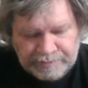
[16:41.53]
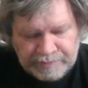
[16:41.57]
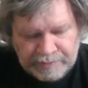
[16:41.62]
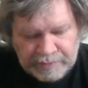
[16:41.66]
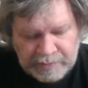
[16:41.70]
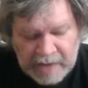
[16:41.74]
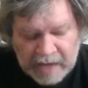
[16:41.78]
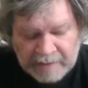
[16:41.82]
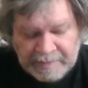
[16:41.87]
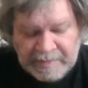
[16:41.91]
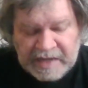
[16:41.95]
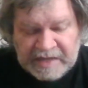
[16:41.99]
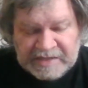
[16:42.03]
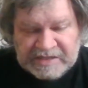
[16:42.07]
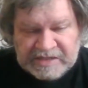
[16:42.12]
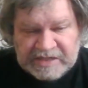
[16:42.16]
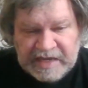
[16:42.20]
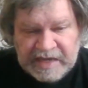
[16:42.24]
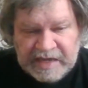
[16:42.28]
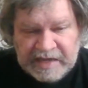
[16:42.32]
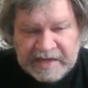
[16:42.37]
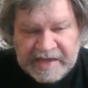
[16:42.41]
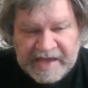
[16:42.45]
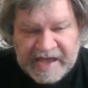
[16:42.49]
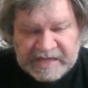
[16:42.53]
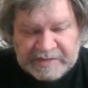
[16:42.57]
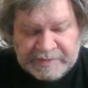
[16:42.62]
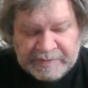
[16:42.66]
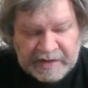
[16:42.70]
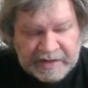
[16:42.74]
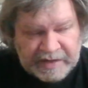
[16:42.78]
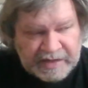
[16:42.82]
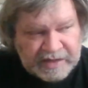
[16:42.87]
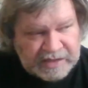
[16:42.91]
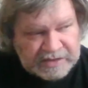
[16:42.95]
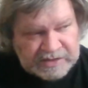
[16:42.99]
I'm not saying gas
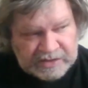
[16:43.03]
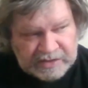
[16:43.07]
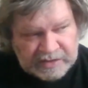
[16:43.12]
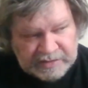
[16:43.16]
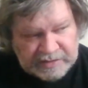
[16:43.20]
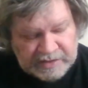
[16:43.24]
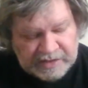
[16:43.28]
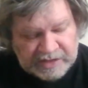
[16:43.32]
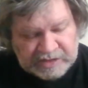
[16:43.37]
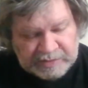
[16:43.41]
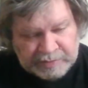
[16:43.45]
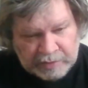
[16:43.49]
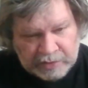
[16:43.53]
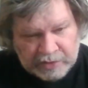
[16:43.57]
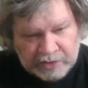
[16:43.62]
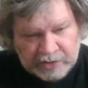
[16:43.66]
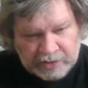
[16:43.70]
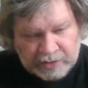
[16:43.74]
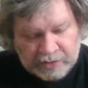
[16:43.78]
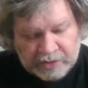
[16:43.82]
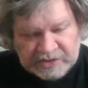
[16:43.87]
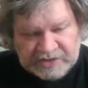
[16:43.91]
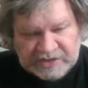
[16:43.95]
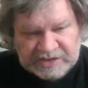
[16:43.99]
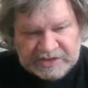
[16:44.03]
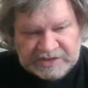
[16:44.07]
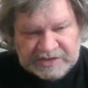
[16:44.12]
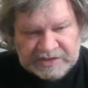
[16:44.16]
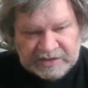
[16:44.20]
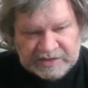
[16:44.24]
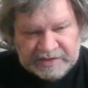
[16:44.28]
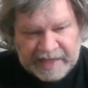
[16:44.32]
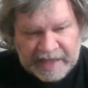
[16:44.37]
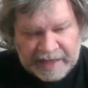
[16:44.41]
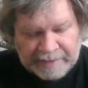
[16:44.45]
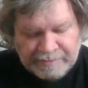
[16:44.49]
money because uh, the Explorer, of course, is
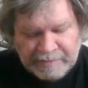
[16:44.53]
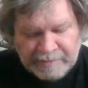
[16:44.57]
still dead.